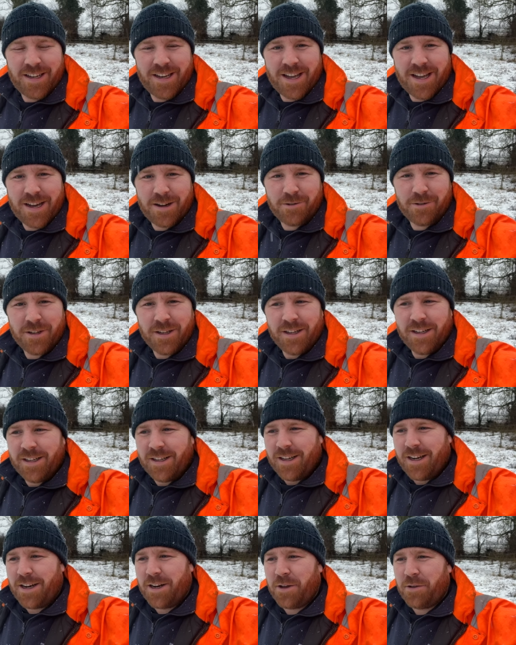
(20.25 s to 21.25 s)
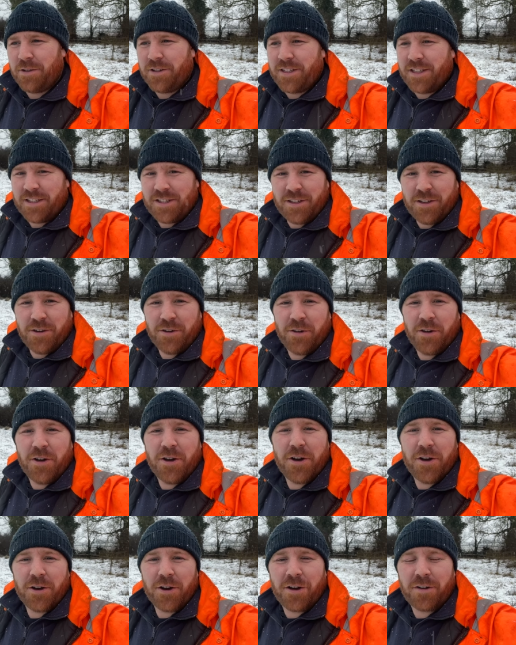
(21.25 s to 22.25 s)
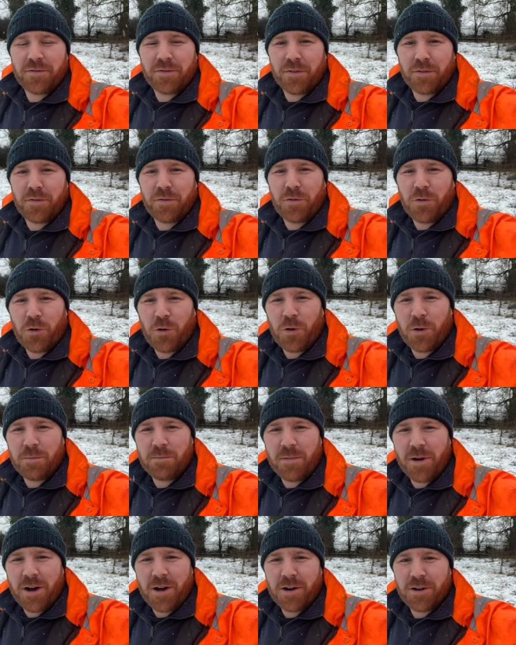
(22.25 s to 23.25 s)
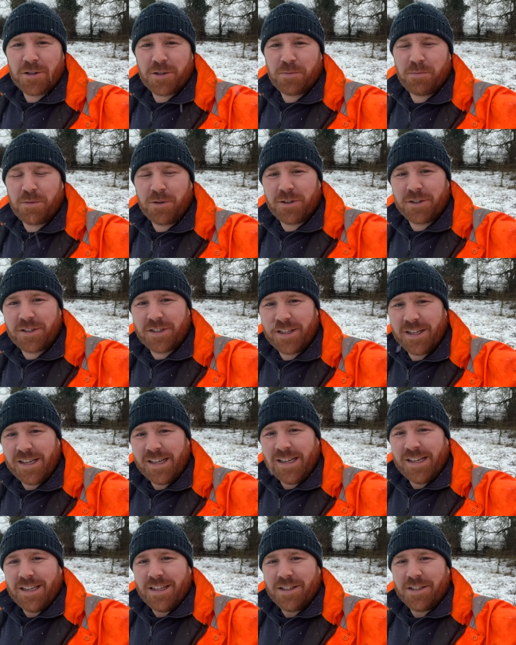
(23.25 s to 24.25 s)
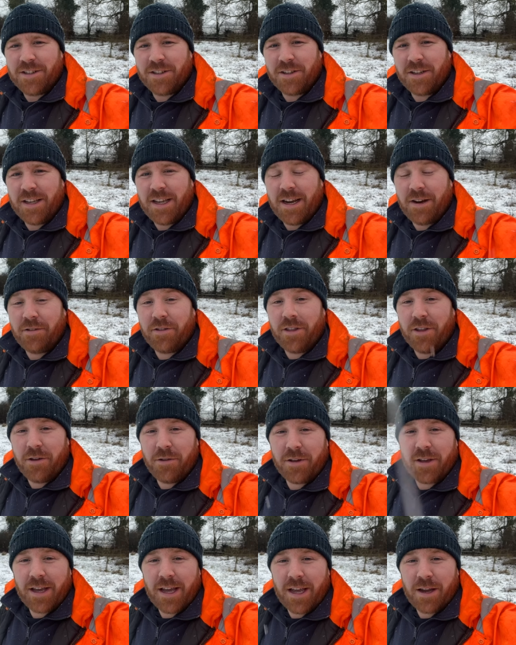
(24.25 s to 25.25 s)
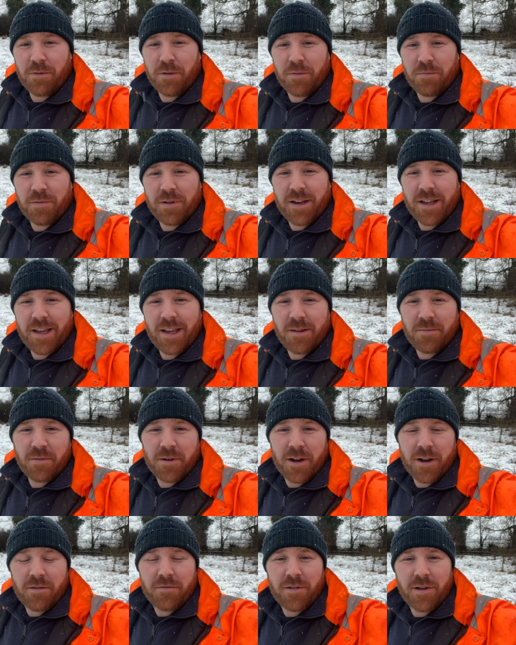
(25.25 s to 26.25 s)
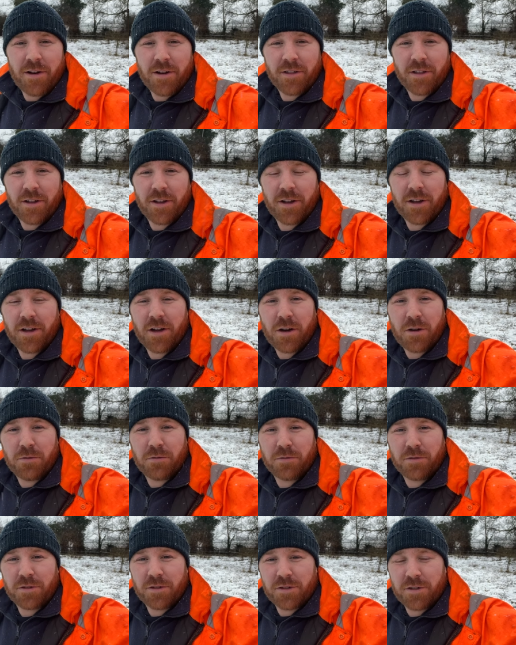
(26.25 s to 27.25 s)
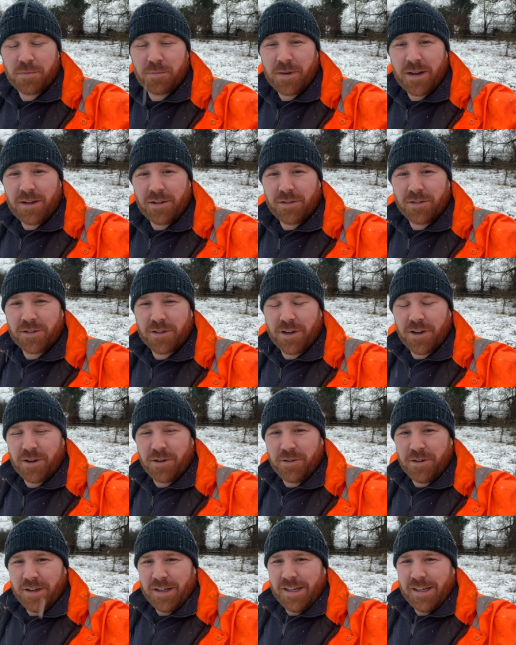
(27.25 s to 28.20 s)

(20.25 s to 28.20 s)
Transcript: Now, I know this isn't unheard of for March, but certainly here in the U K we've been hit by a rather cold spell. So